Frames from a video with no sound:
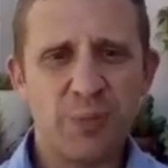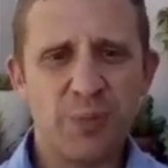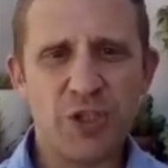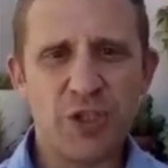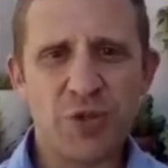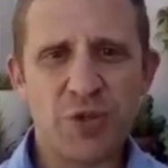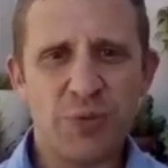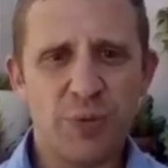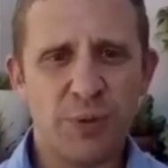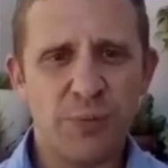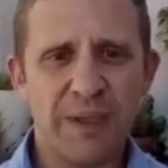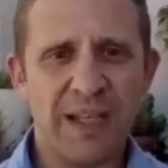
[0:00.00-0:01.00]
which
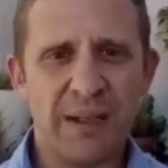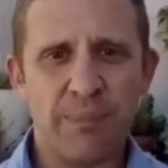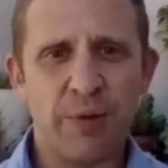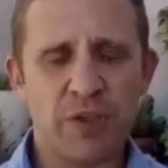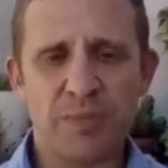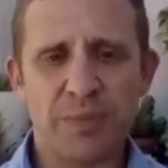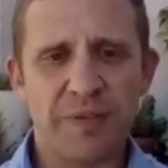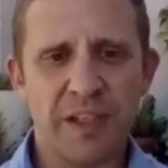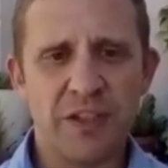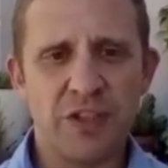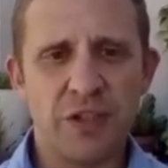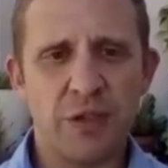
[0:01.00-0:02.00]
would be an impossible
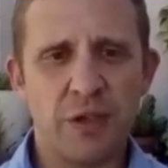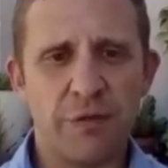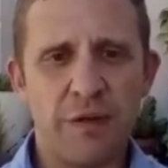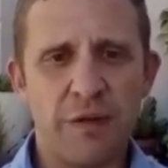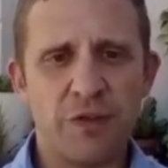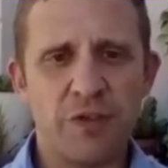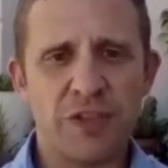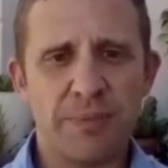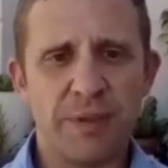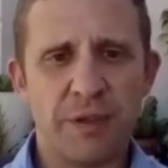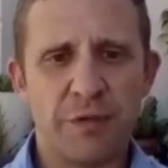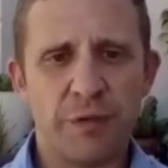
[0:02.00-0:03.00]
thing to do. If you have to
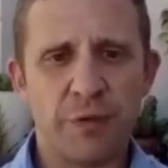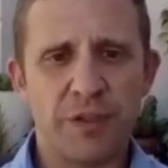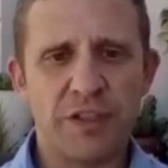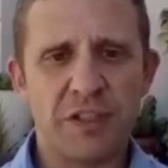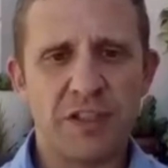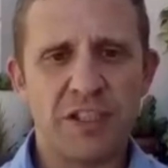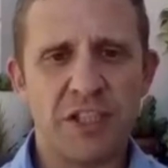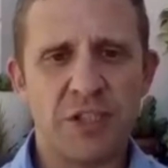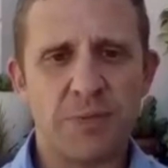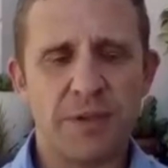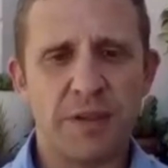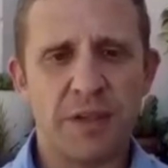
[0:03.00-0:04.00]
submit a full risk
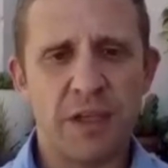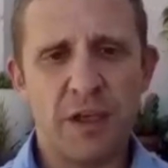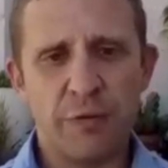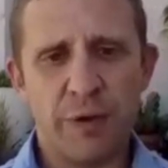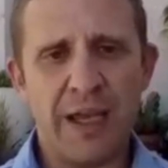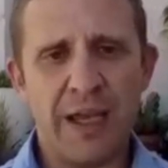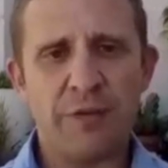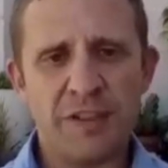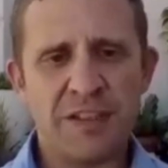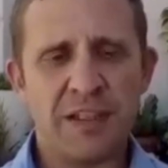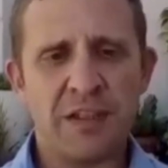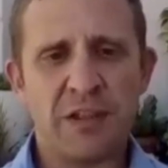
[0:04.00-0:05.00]
assessment for
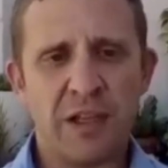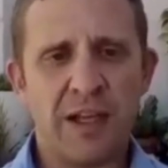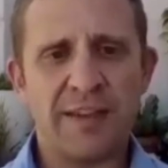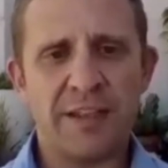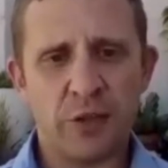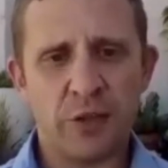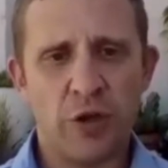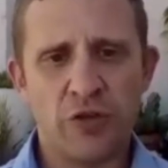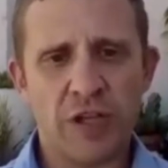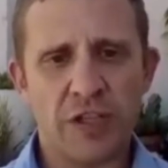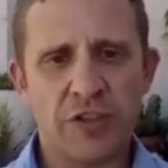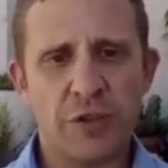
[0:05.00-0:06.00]
every single client that
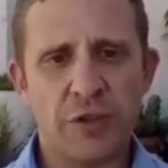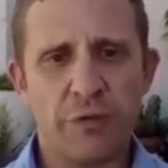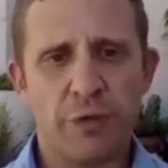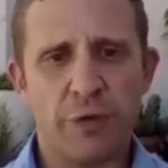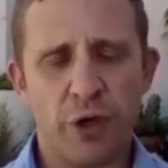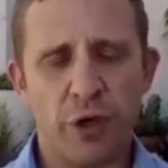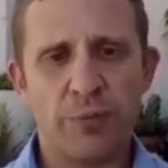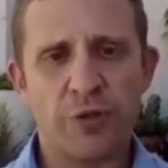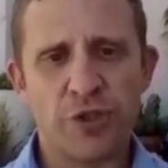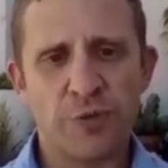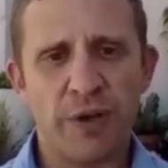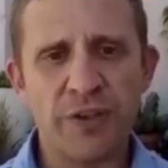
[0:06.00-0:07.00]
contracts you for an armed
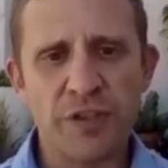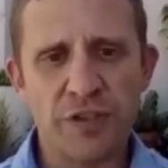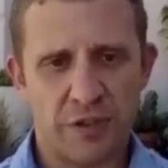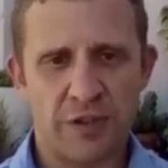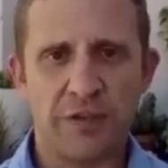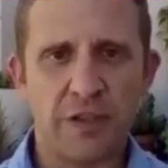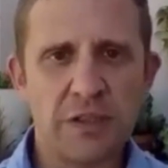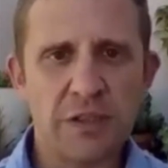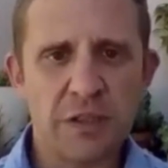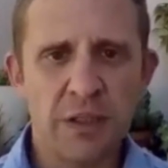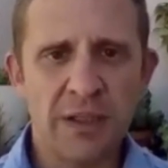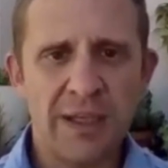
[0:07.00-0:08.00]
response
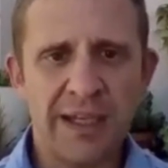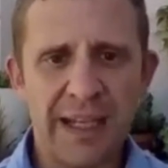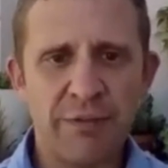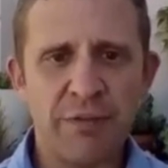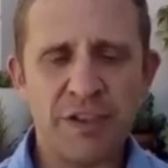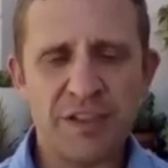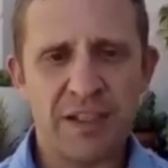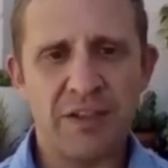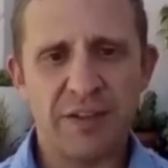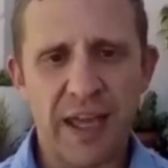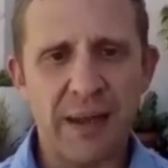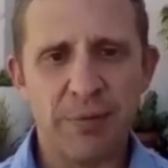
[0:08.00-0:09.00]
service in every
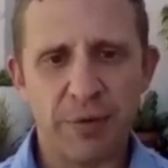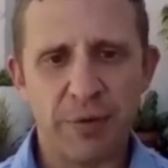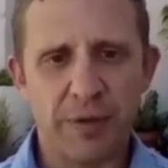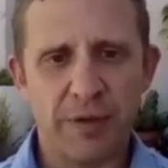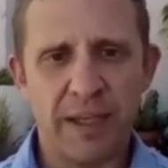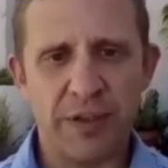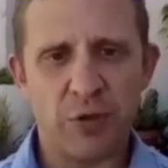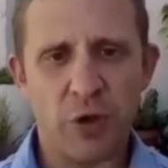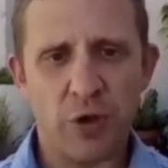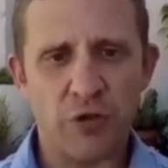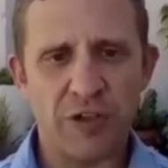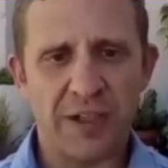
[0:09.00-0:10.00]
single neighborhood that you
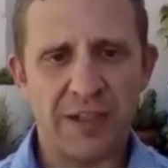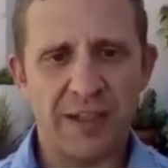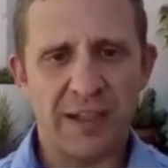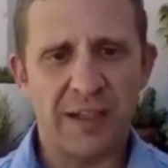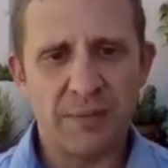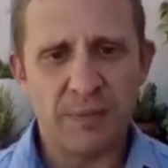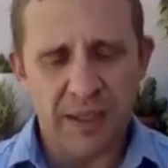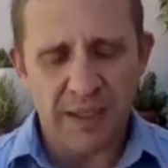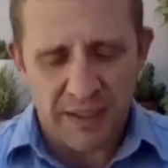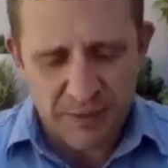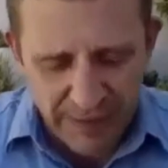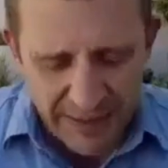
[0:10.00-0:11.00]
contracted in,
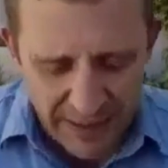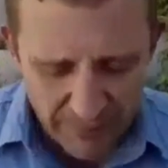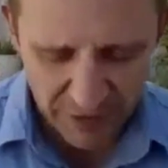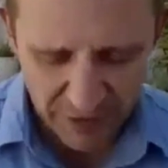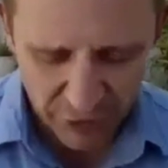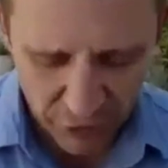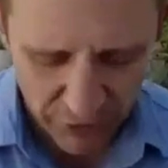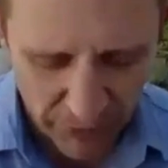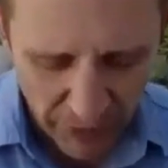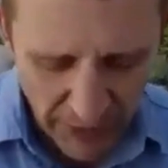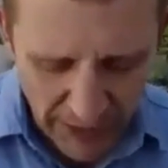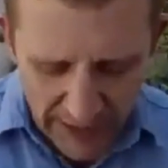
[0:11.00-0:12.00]
it becomes
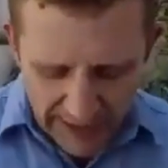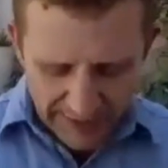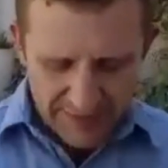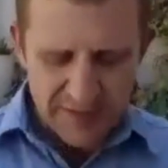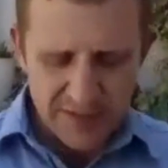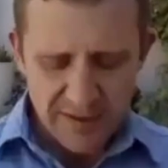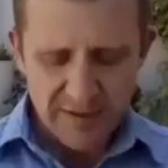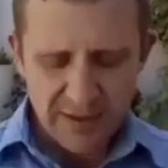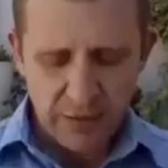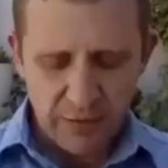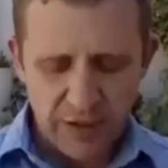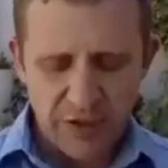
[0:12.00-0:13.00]
undoable. And this is the
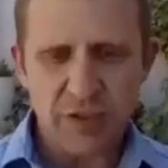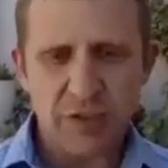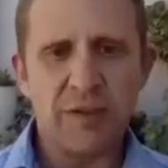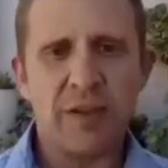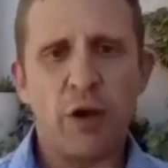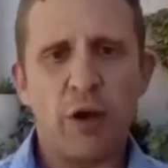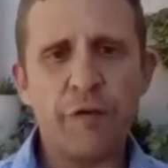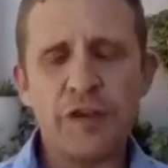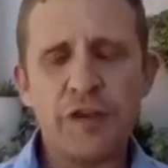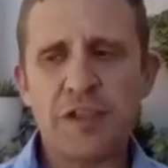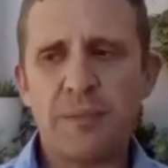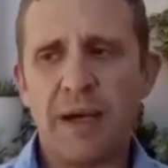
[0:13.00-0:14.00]
thing, right? So the
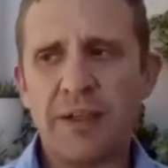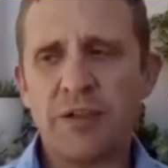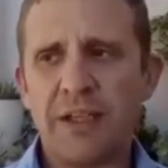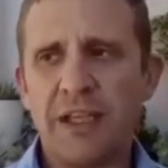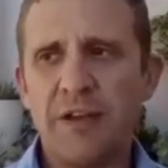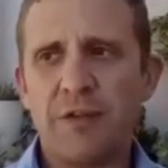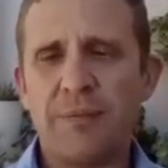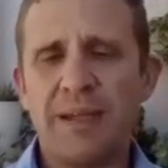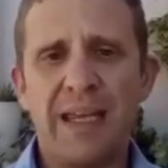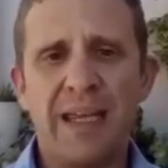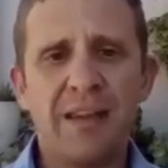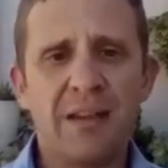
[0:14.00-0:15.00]
officer might not even
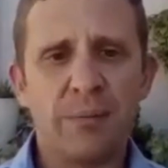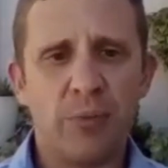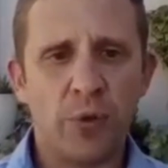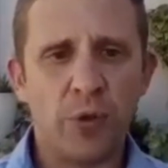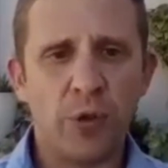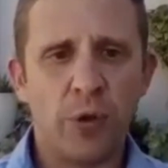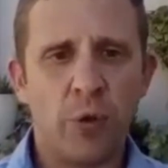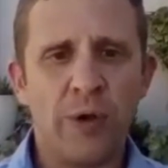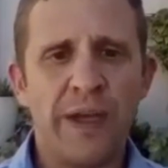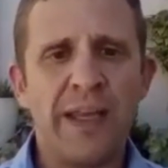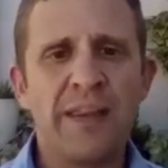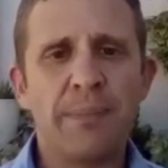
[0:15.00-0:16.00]
be in the mall
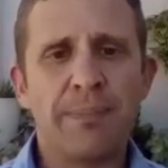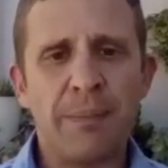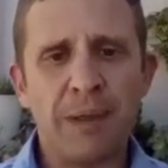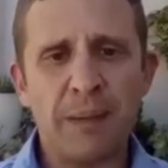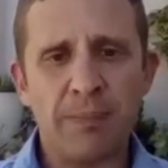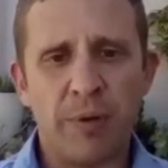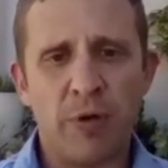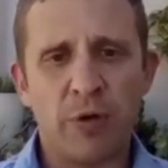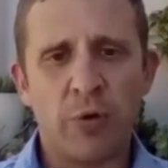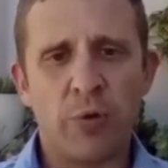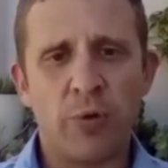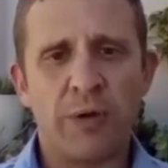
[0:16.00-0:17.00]
or in the public
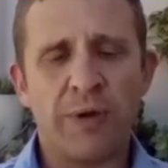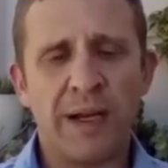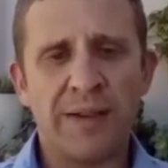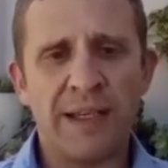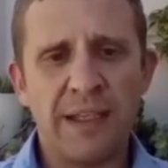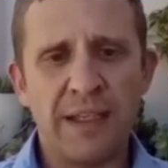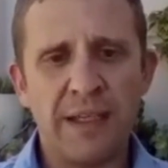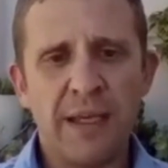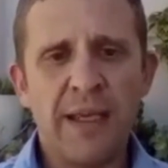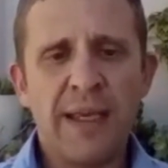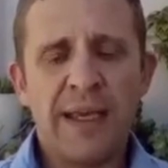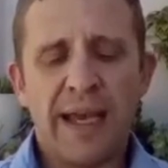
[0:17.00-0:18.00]
park or around any,
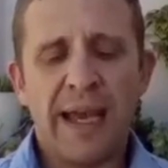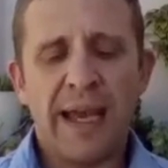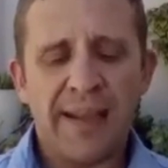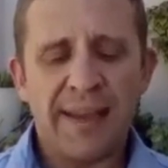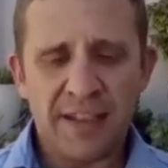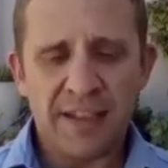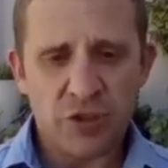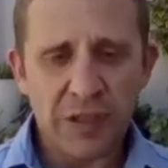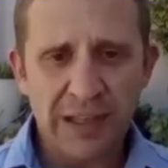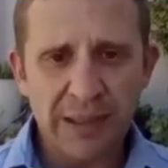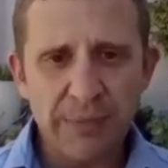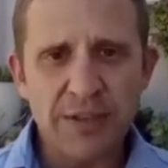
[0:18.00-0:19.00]
and it's
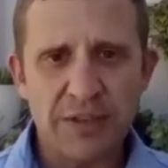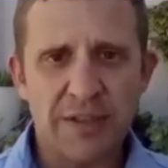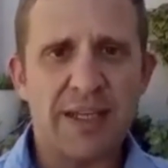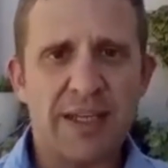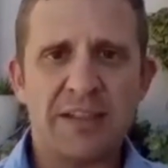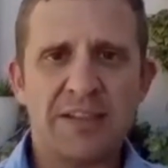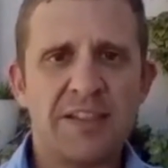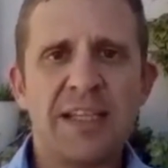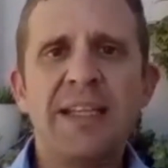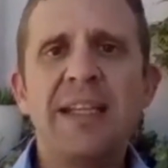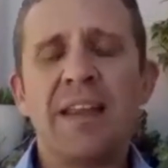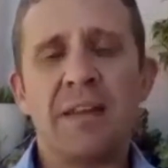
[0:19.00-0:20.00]
not limited to that. It says
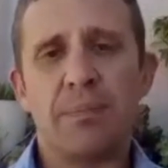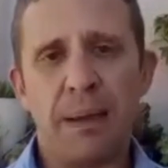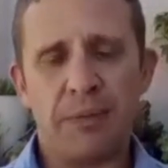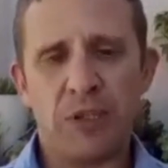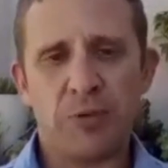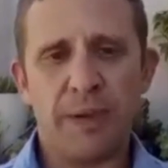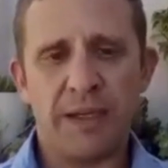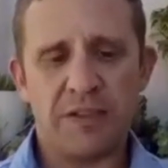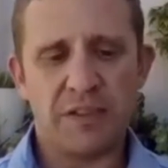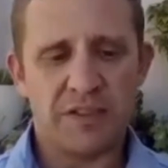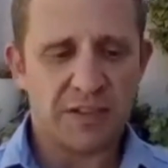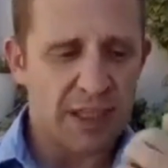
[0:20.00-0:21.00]
any other public
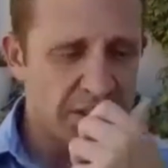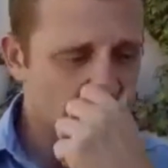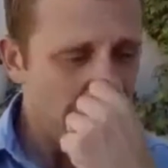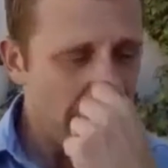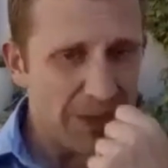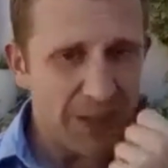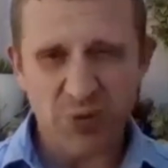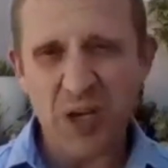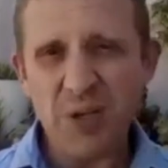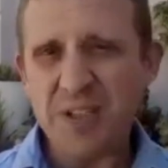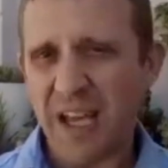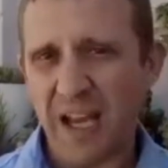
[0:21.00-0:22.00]
spaces. Does a public
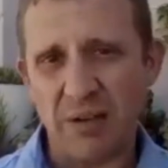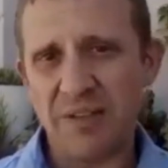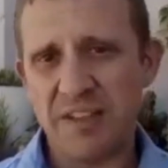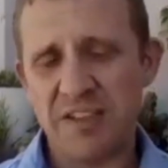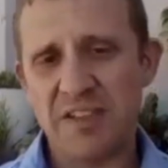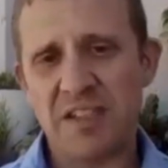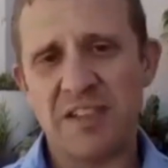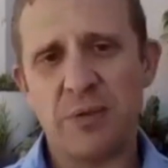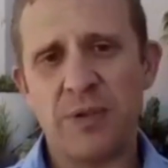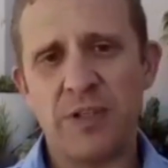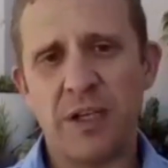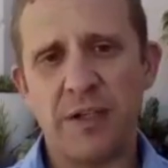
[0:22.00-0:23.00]
road count? This is the
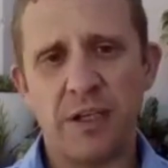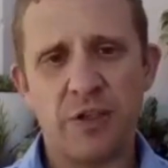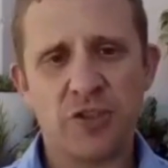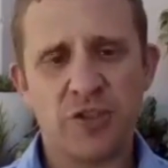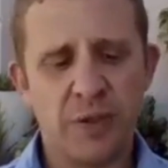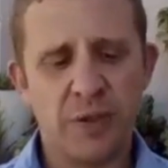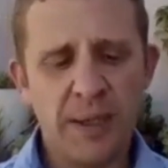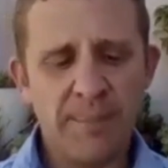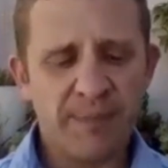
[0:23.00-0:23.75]
thing we don't know. So